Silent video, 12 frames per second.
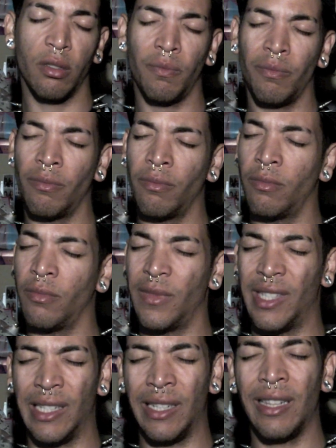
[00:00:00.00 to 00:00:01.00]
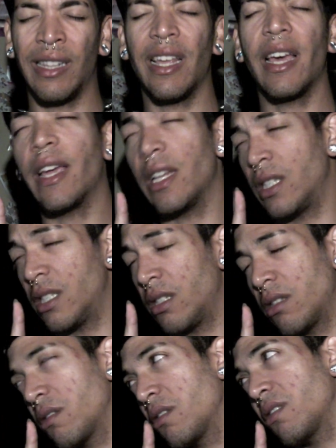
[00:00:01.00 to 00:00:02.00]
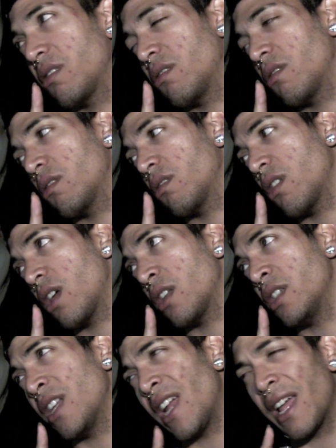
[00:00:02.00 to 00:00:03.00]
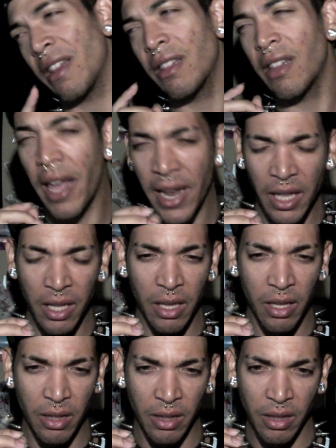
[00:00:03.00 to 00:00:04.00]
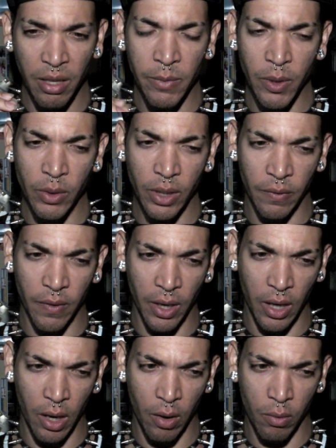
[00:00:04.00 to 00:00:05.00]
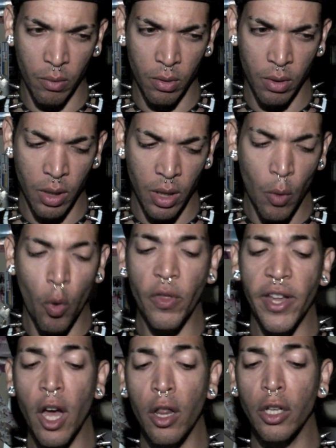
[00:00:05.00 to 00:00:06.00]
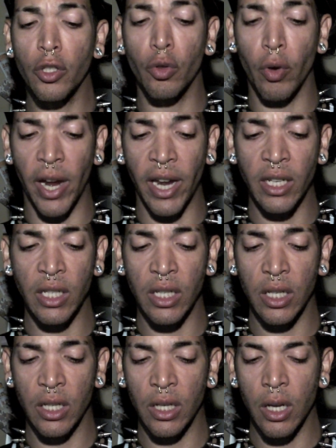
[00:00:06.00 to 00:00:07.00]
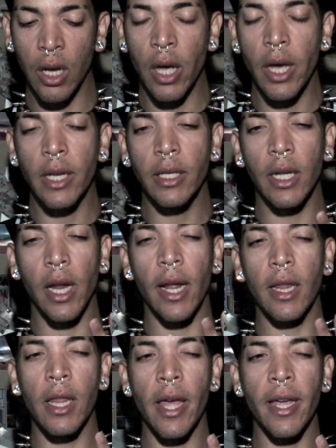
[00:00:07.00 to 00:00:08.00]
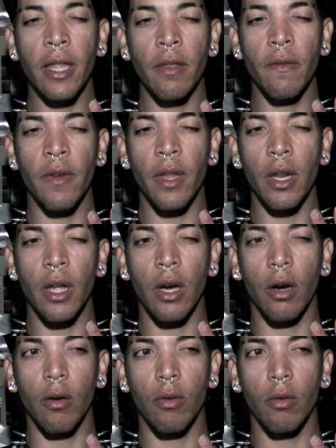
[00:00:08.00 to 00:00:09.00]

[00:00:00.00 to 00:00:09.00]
Mm, the lights. Did I like the music video? Well, they all looked great. Did I like the video?